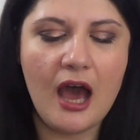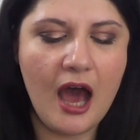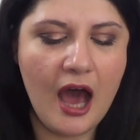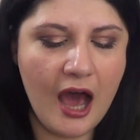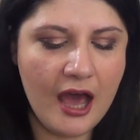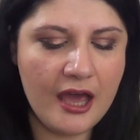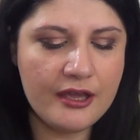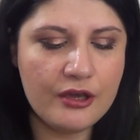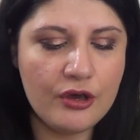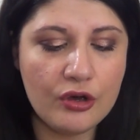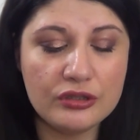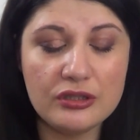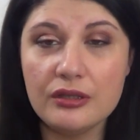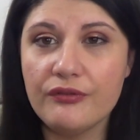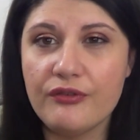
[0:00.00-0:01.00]
I
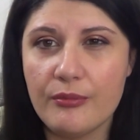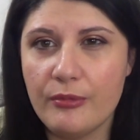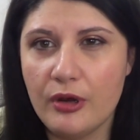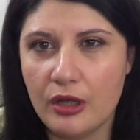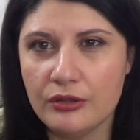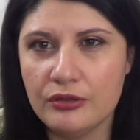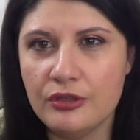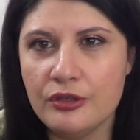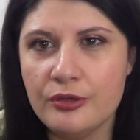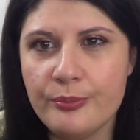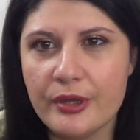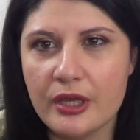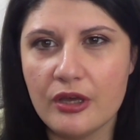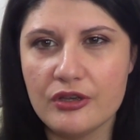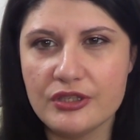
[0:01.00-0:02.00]
got it from
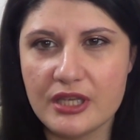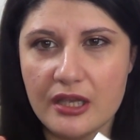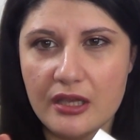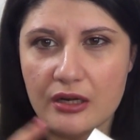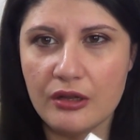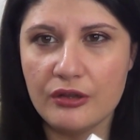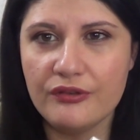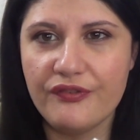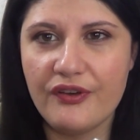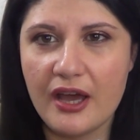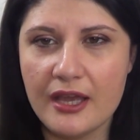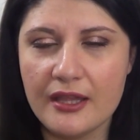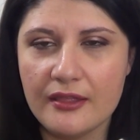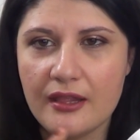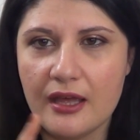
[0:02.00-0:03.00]
London because I cannot
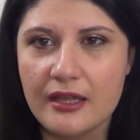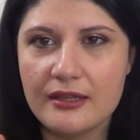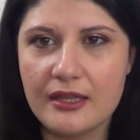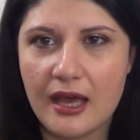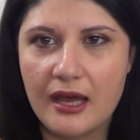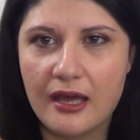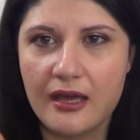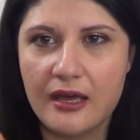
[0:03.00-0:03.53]
find that